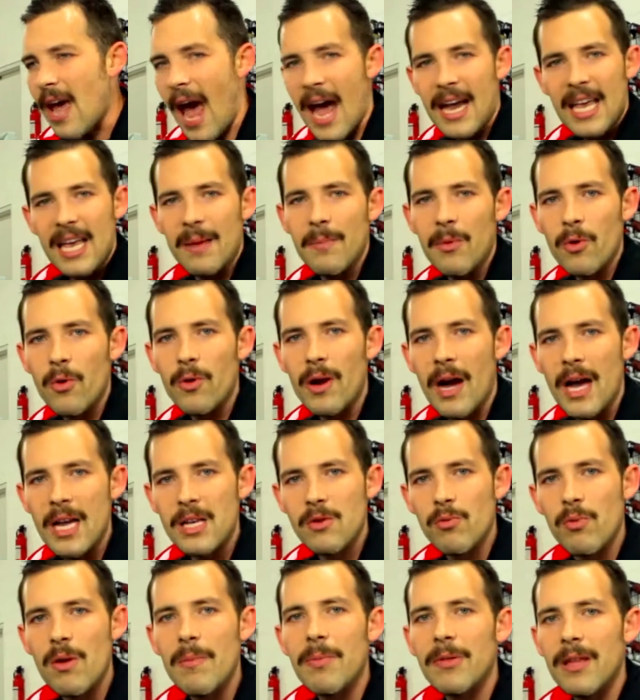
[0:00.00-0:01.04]
at Chemical
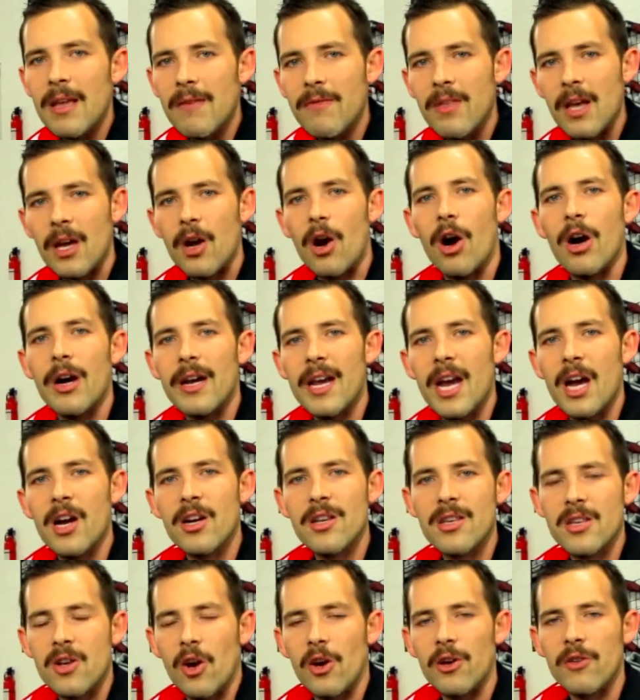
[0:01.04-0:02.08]
Guys, we believe that car
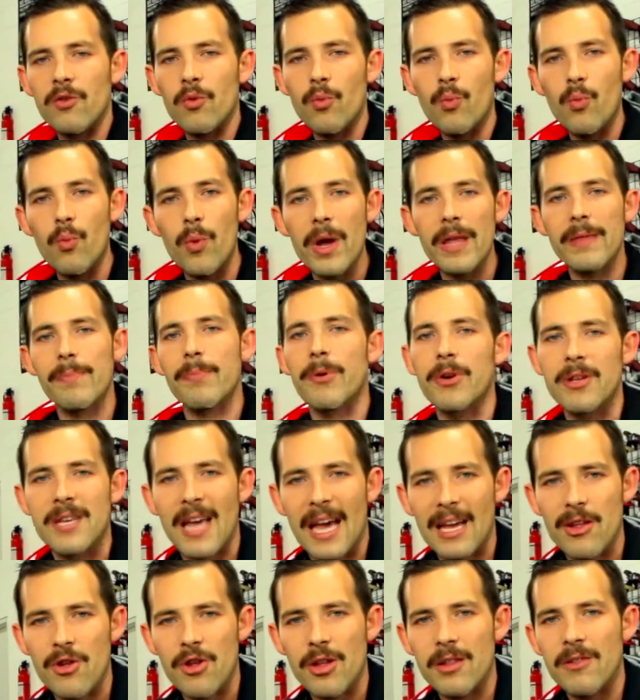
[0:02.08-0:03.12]
care starts with
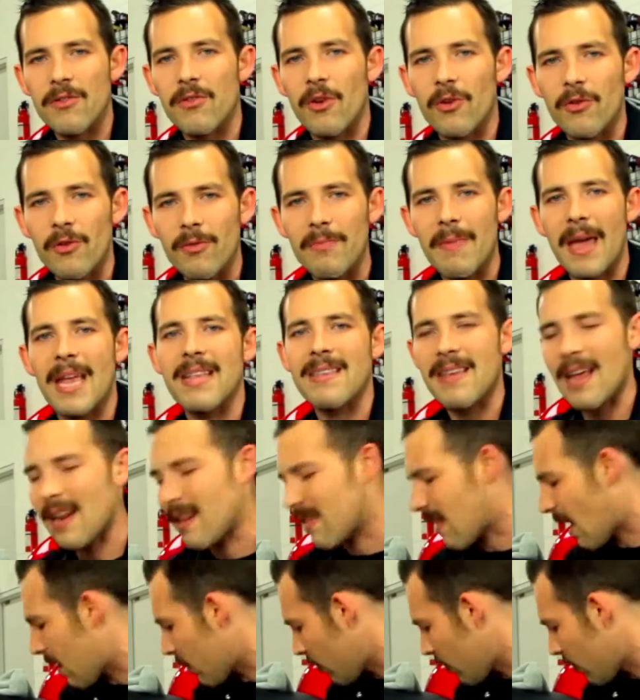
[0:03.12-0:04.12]
protection, starts with maintaining